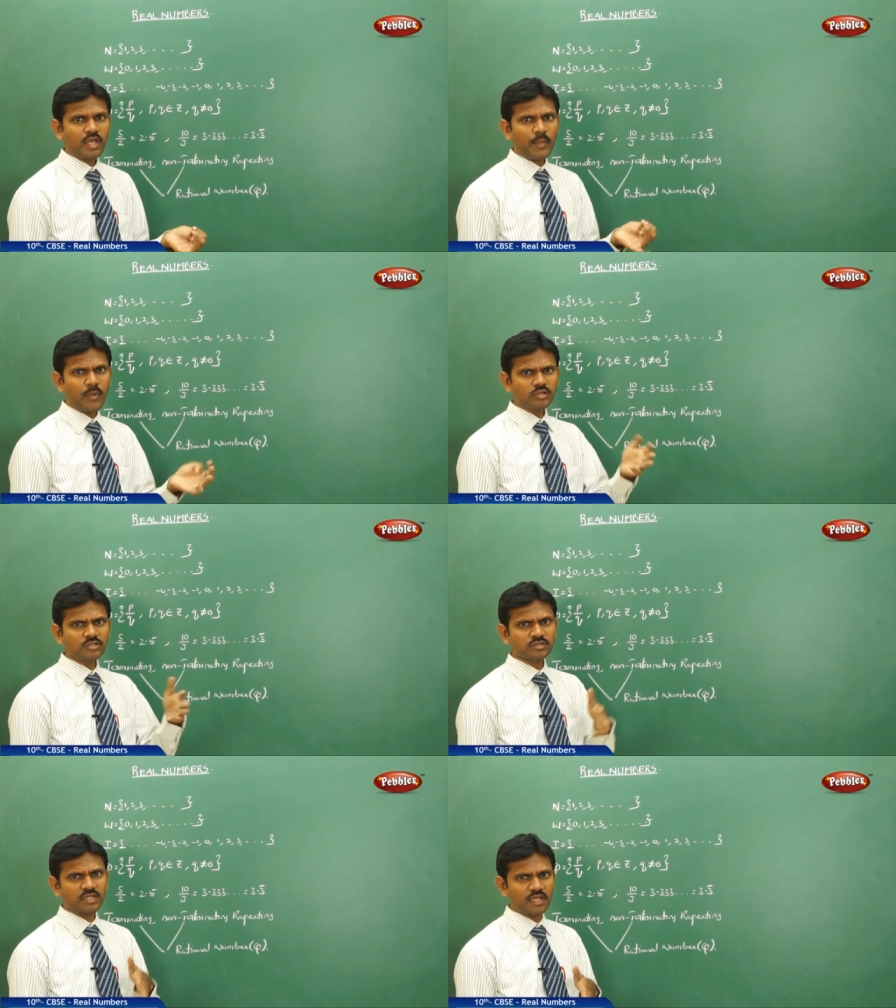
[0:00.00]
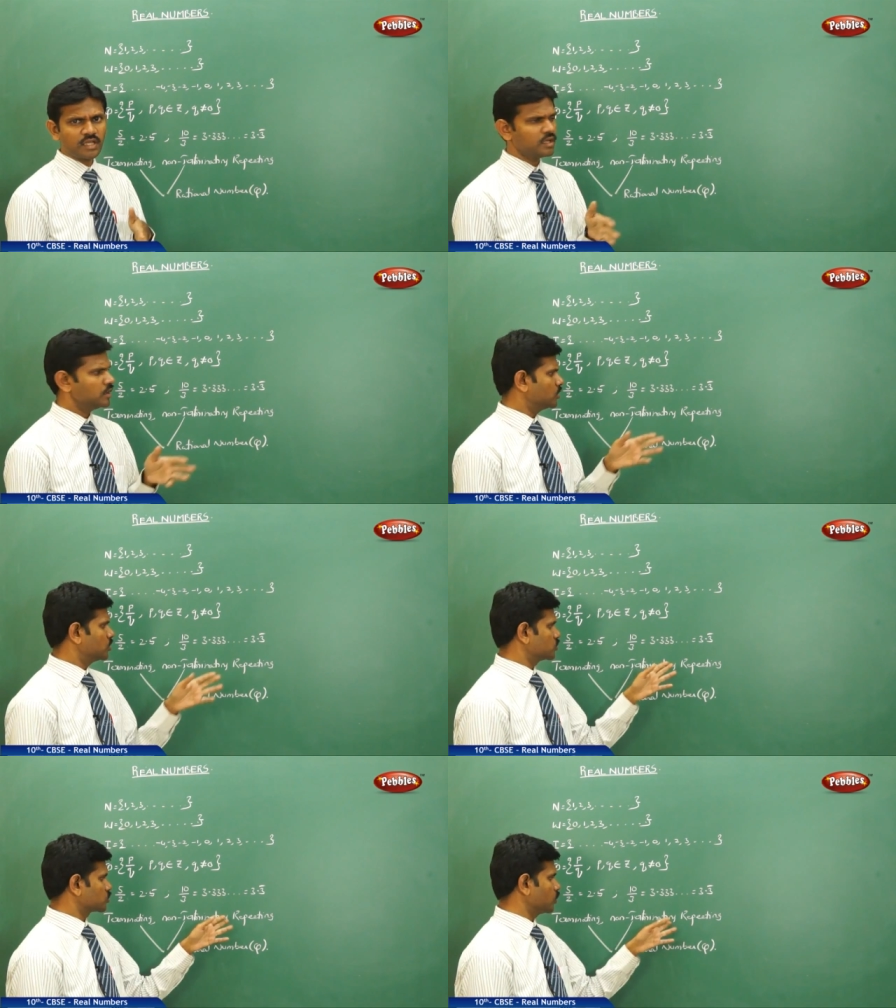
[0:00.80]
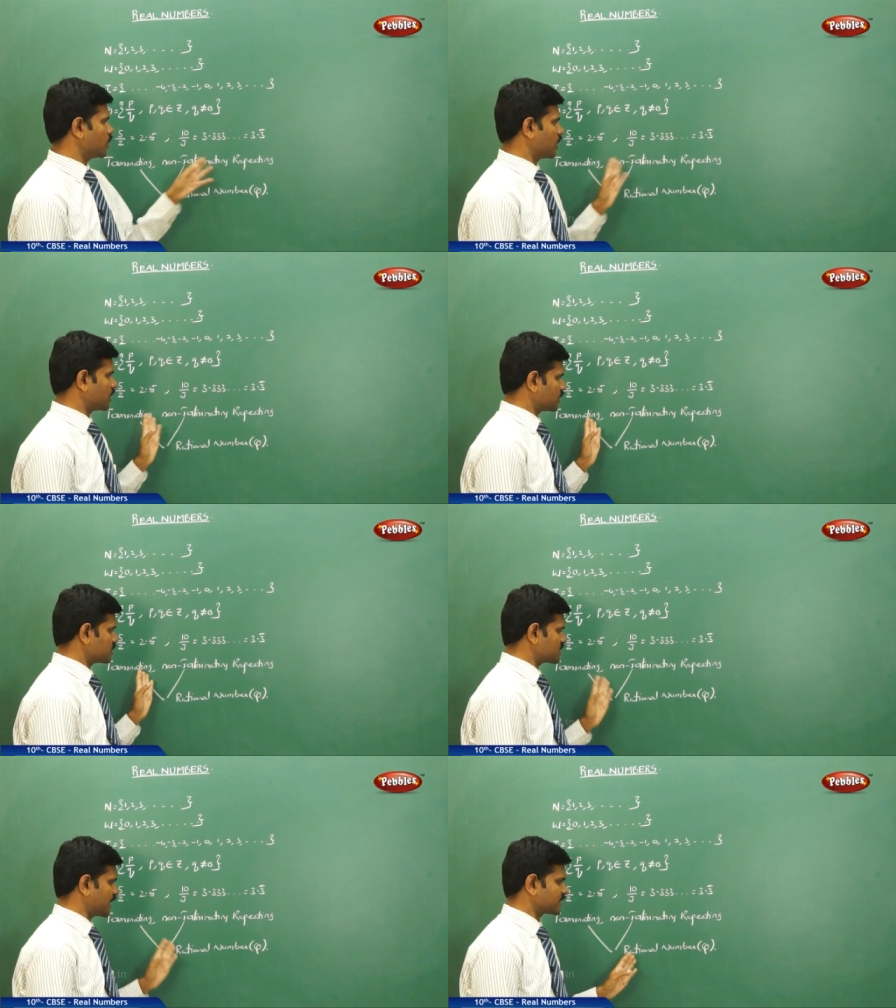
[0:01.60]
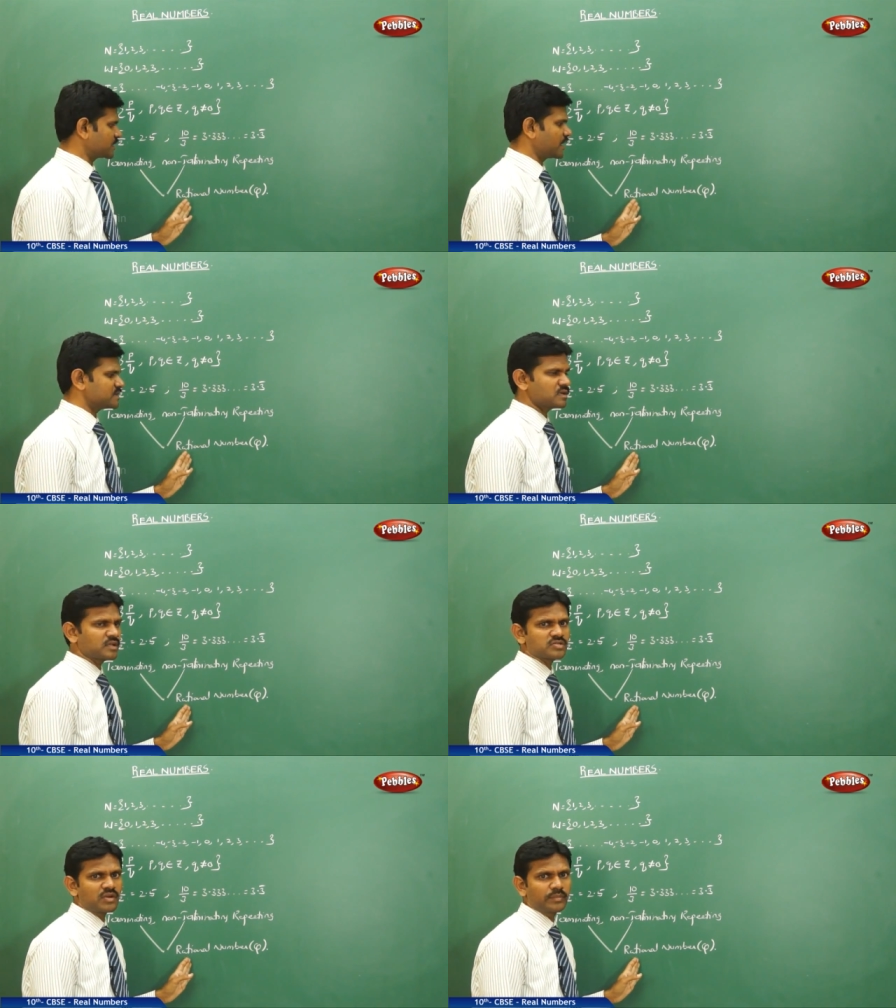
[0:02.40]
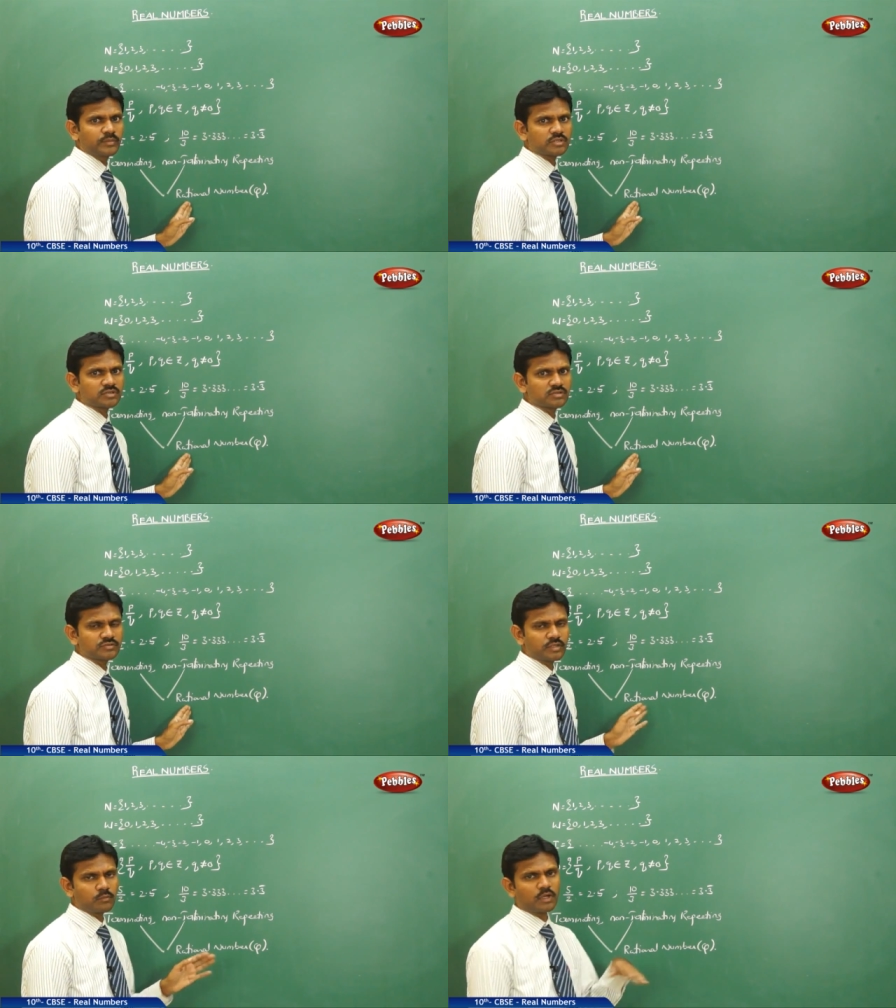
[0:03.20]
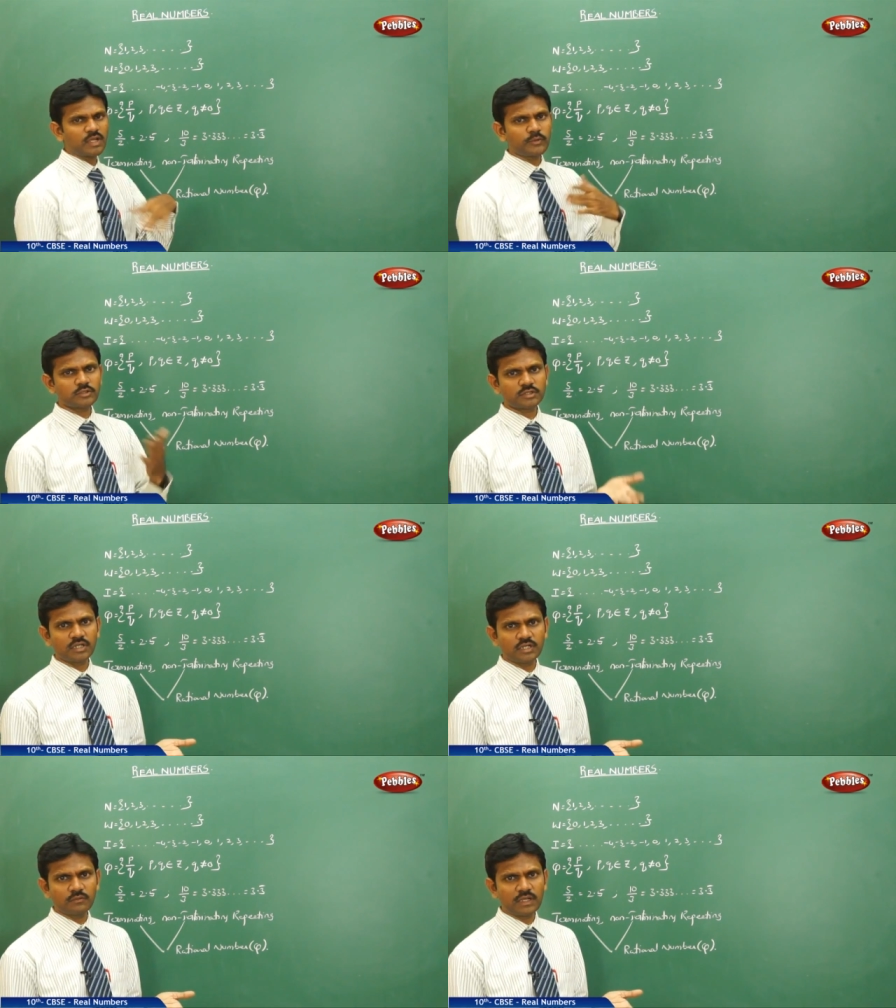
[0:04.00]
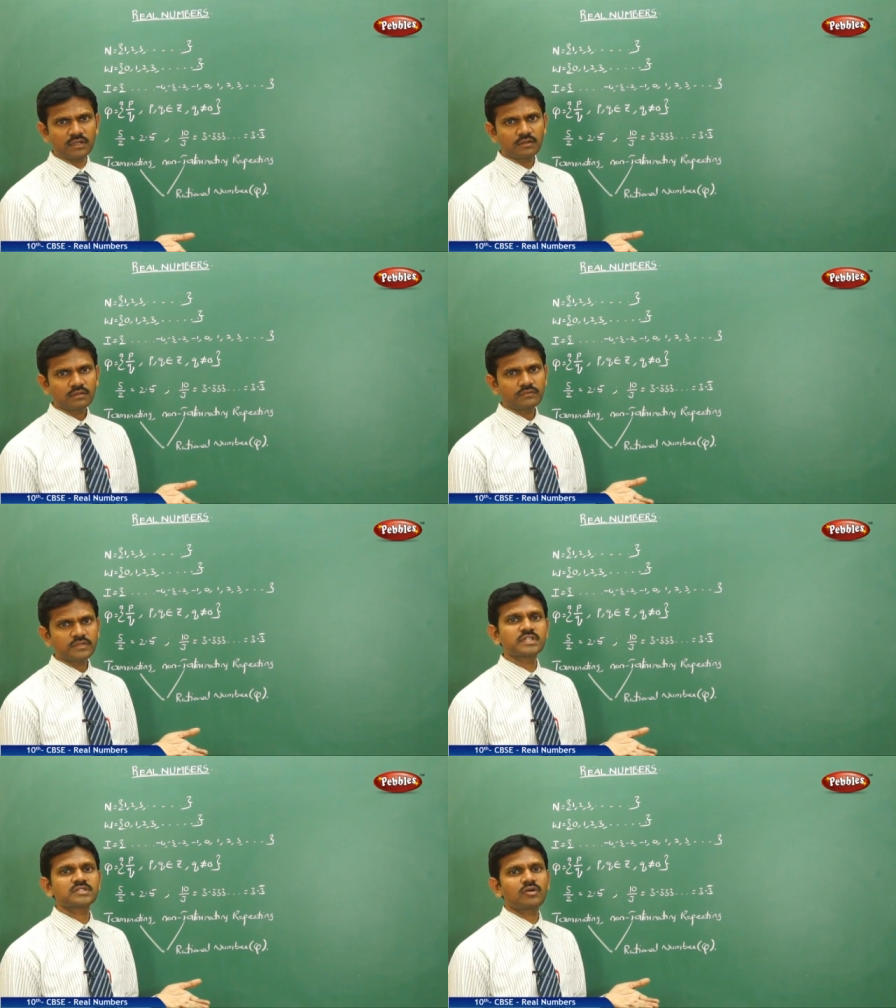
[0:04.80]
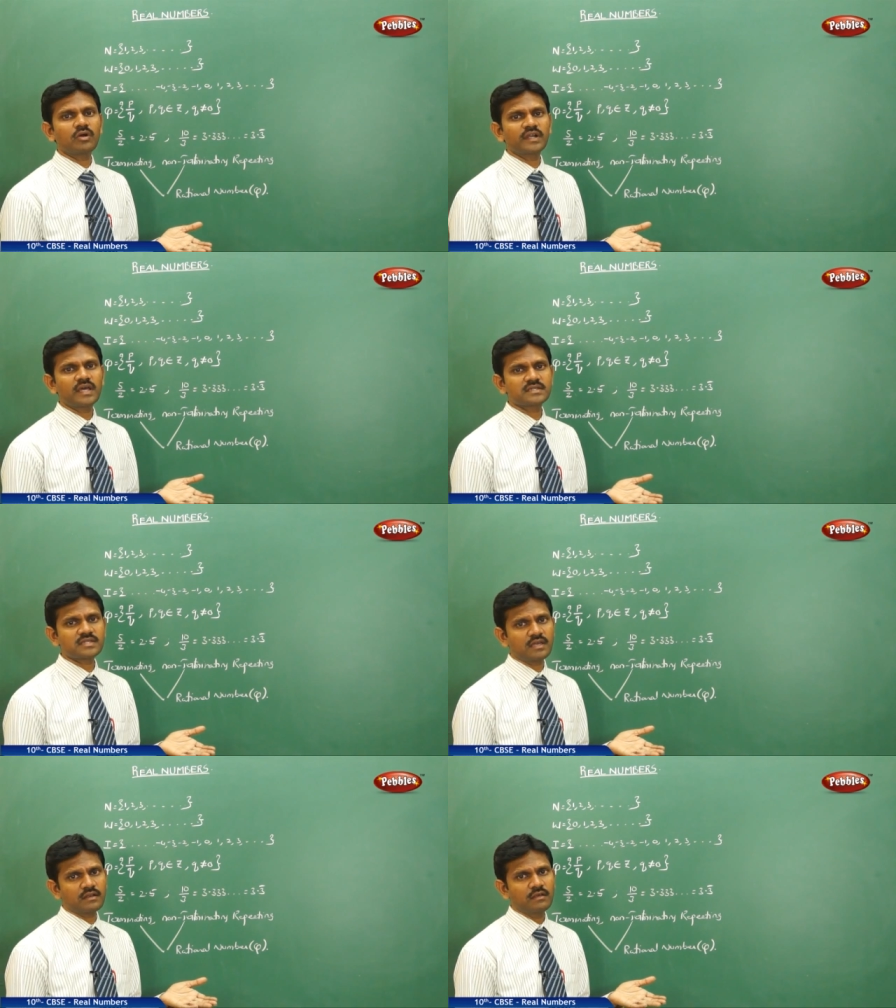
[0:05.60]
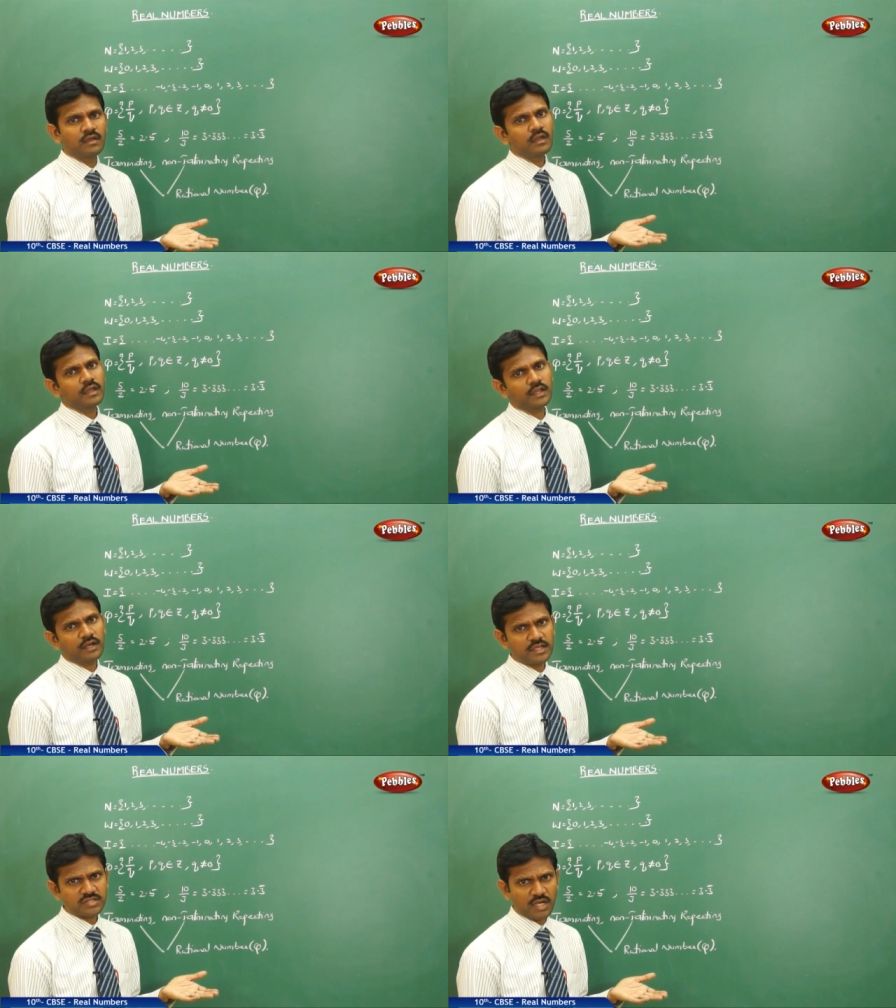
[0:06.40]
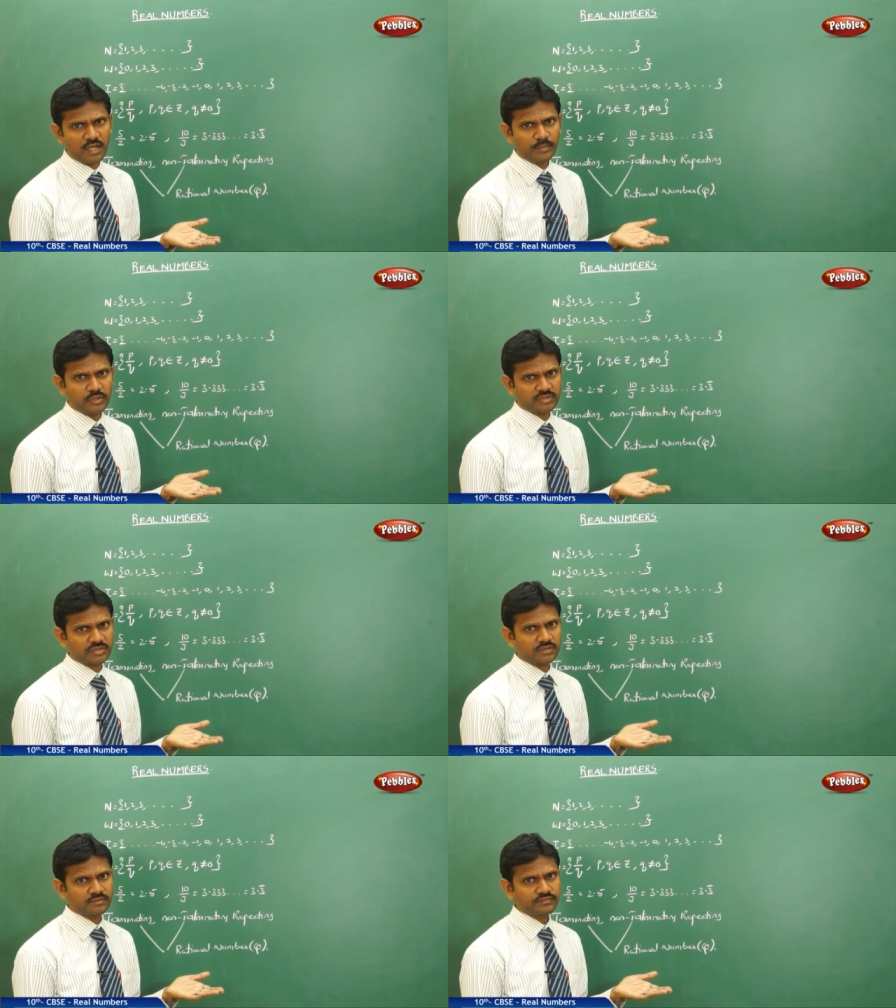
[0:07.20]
Among the three, two are selected as rational numbers. Then what about the third one, which is called as an irrational numbers?